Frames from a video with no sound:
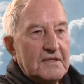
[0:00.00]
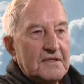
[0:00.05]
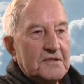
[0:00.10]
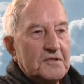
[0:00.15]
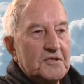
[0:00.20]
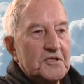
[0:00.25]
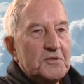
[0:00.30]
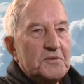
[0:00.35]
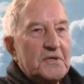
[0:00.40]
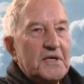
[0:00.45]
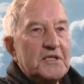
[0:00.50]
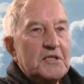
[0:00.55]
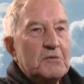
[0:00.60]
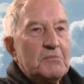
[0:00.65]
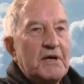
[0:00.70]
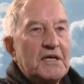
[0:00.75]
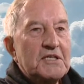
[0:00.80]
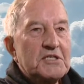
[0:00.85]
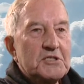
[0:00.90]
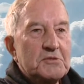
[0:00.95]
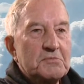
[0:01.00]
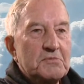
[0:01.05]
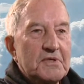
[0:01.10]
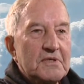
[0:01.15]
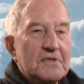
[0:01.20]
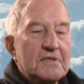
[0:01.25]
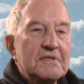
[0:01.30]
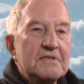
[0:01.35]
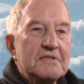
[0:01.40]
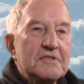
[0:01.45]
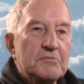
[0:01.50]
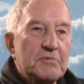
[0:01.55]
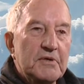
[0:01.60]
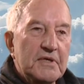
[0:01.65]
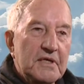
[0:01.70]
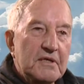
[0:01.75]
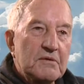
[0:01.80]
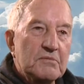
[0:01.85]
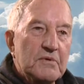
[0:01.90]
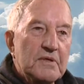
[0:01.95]
Of course, you had the batsman to
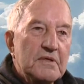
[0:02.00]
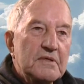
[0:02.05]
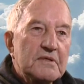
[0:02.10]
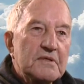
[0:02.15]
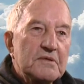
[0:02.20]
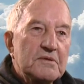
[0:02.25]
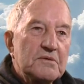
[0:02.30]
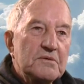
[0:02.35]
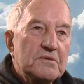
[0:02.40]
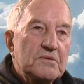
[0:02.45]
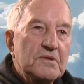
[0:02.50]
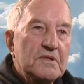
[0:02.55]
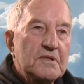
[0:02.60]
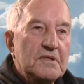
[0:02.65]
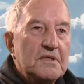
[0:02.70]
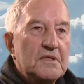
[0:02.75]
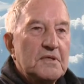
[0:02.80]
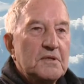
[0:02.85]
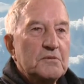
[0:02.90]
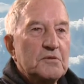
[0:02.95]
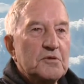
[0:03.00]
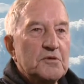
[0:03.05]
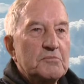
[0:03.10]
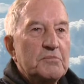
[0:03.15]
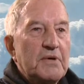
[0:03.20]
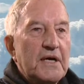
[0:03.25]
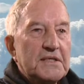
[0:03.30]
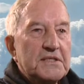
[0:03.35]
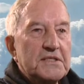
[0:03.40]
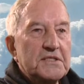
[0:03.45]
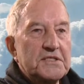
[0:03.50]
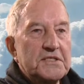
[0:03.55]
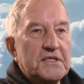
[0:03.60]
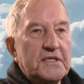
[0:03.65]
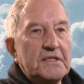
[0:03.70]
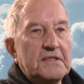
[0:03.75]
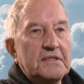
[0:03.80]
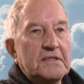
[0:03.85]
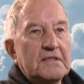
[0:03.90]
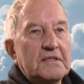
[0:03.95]
begin with who would bat us
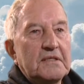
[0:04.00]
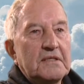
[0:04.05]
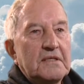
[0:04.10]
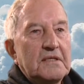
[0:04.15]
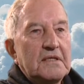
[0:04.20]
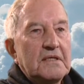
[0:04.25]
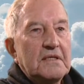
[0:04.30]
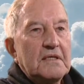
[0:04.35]
in.